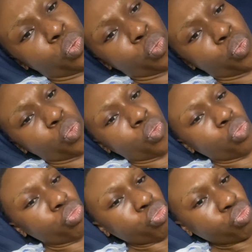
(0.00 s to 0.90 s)
Focus on your
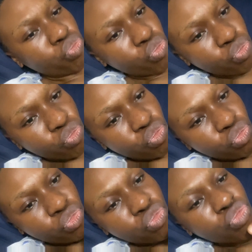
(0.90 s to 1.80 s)
cramps.
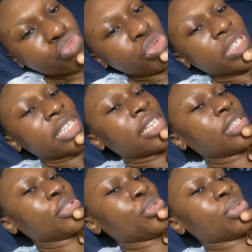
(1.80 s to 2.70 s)
Please, I need that
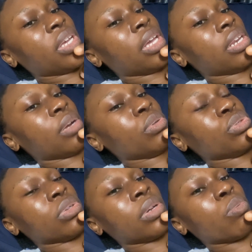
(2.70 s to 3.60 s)
tissue again. I want
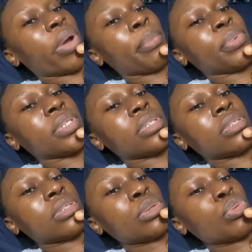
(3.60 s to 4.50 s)
to wipe
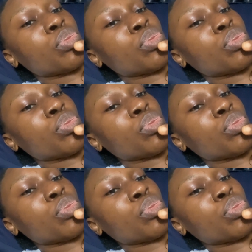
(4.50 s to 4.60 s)
this.